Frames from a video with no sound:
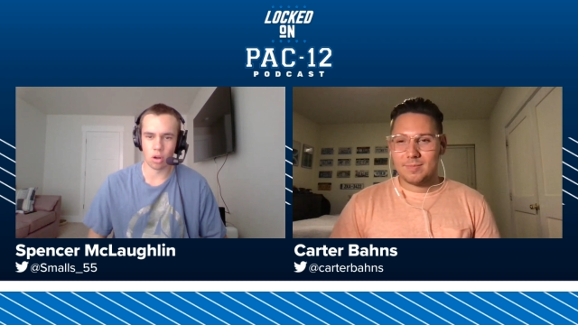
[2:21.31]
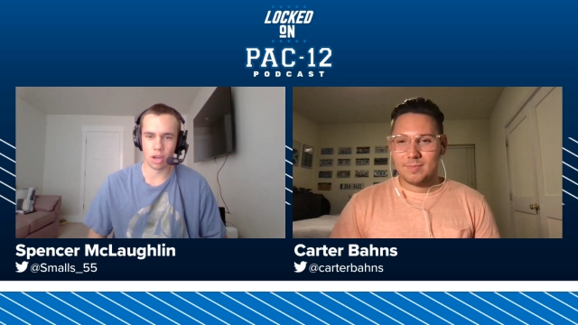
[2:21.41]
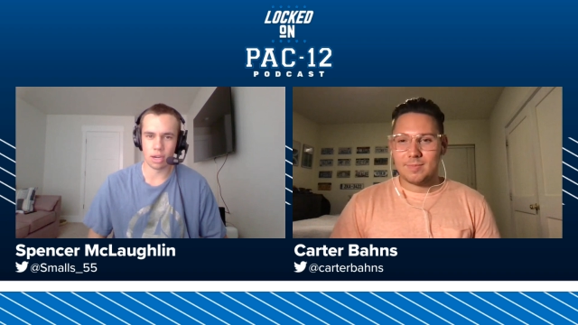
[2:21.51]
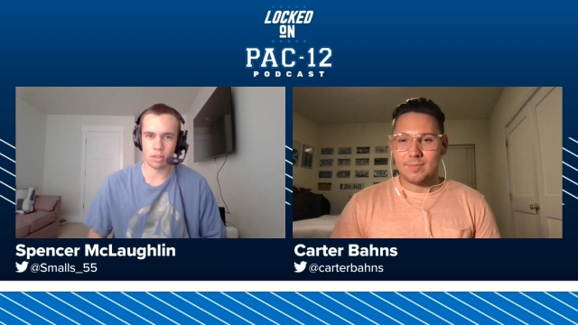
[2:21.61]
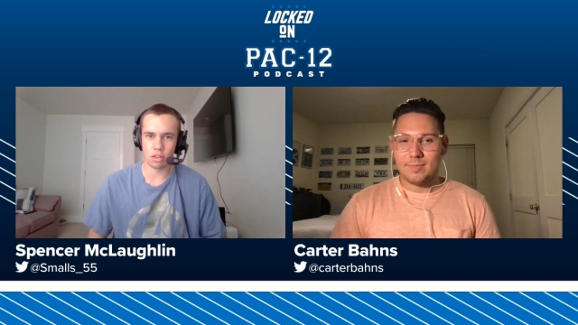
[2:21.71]

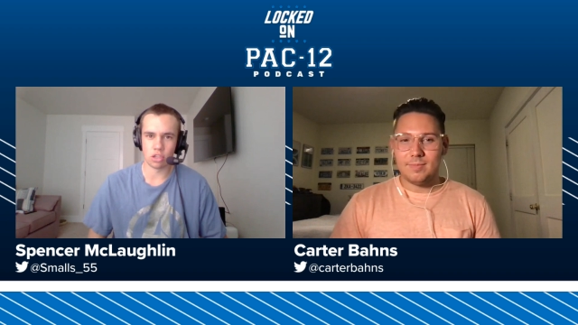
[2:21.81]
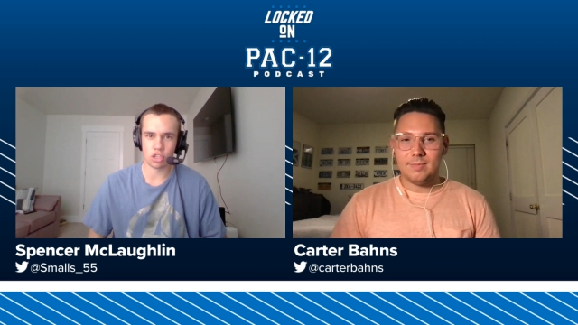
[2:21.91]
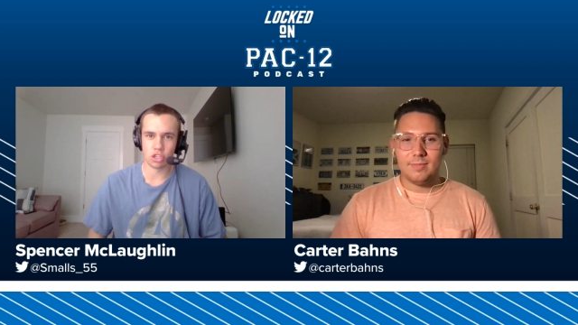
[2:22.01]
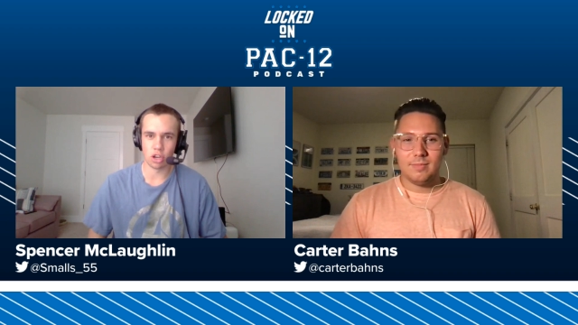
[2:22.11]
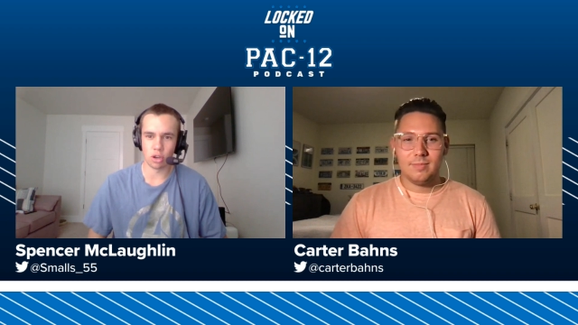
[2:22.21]
Speaker 1: on the
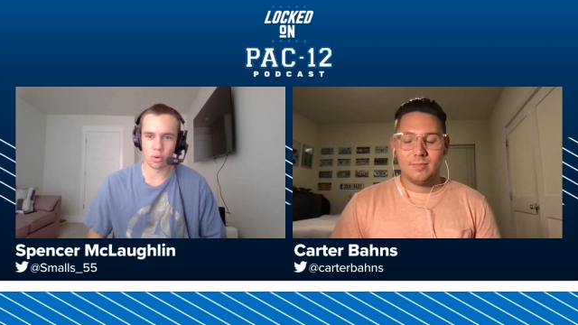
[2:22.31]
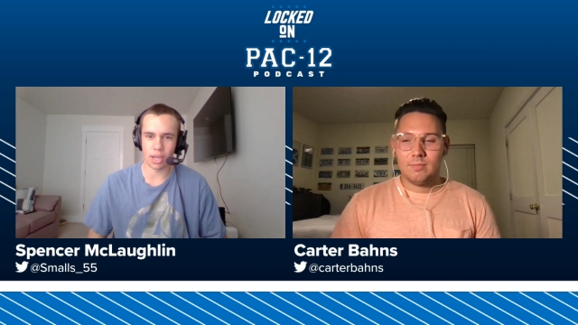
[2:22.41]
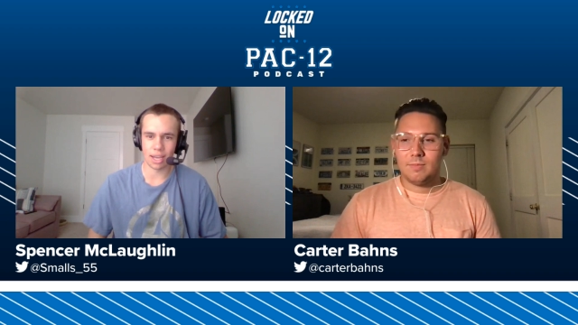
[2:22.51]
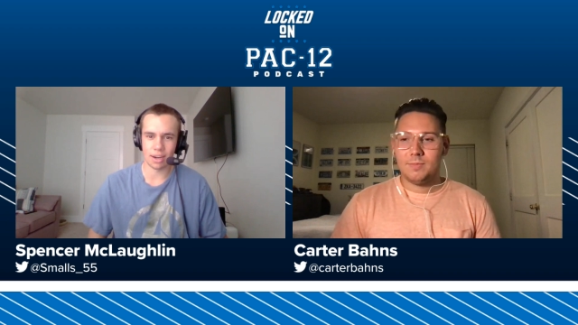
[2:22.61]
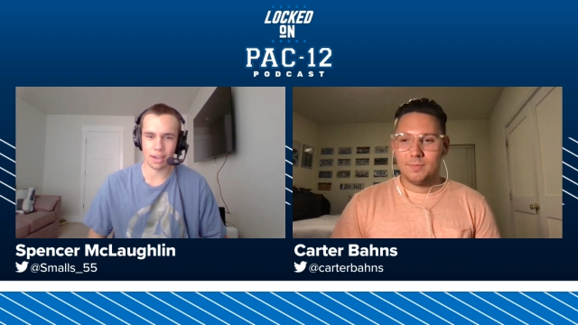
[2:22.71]
show,
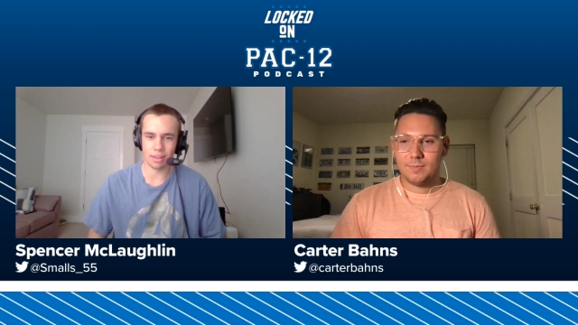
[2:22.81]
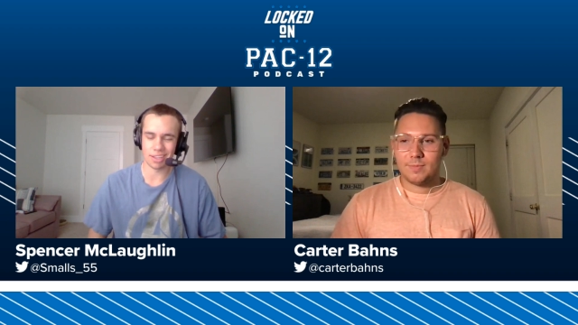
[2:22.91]
and uh,